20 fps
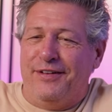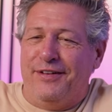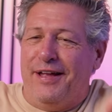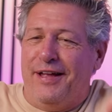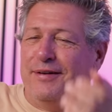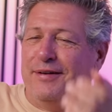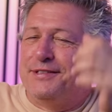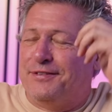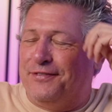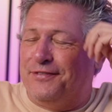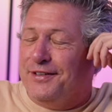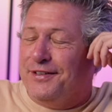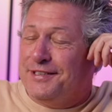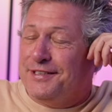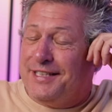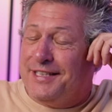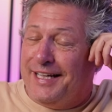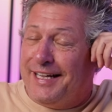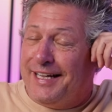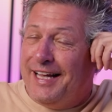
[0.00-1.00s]
Yeah. That was the
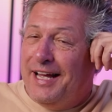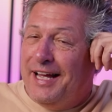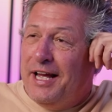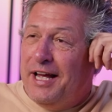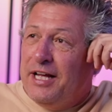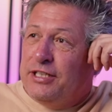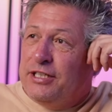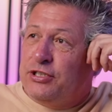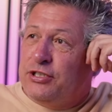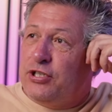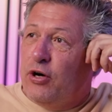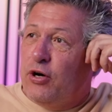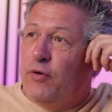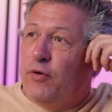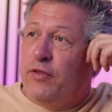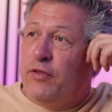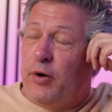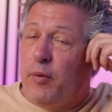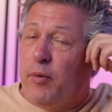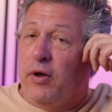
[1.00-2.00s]
first thing. So
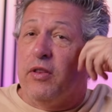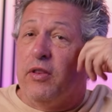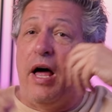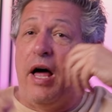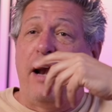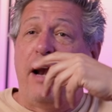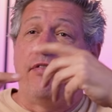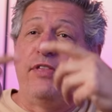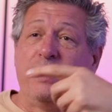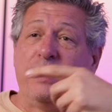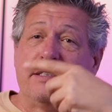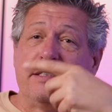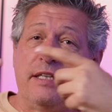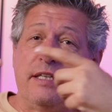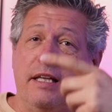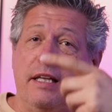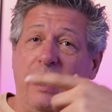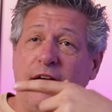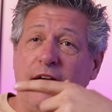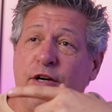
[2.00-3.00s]
there were a lot of things
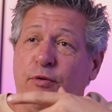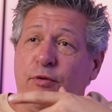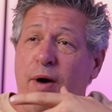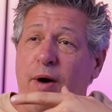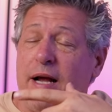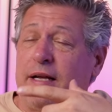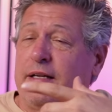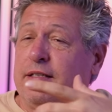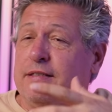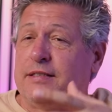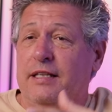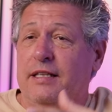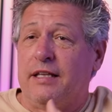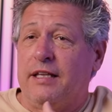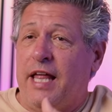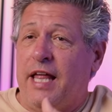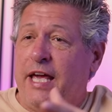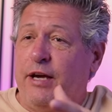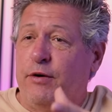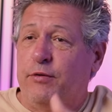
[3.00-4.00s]
to correct, because the
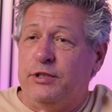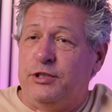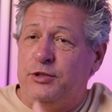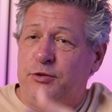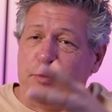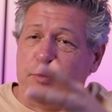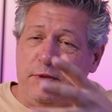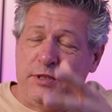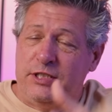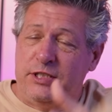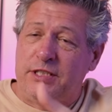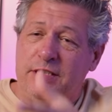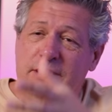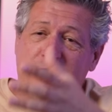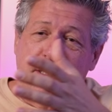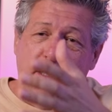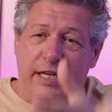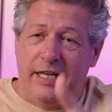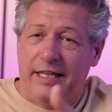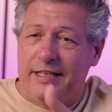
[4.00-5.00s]
language was just
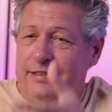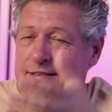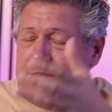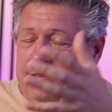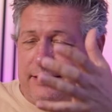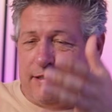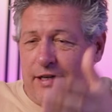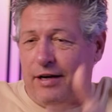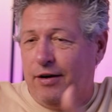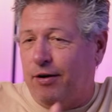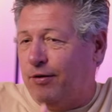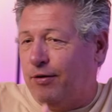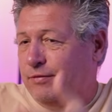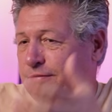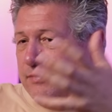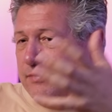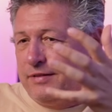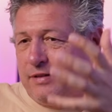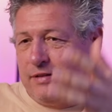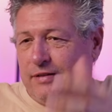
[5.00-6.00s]
so
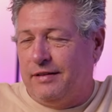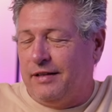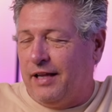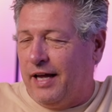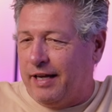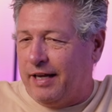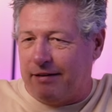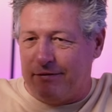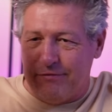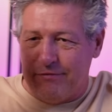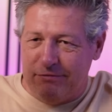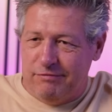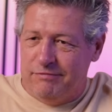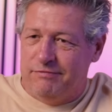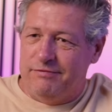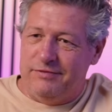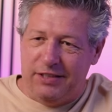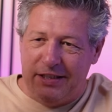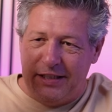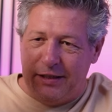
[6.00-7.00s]

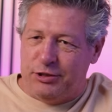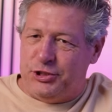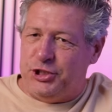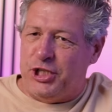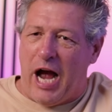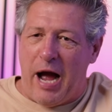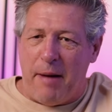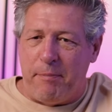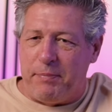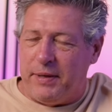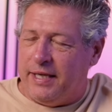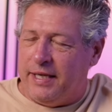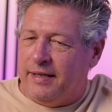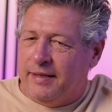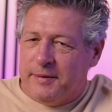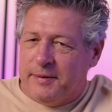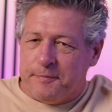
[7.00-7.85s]
choppy.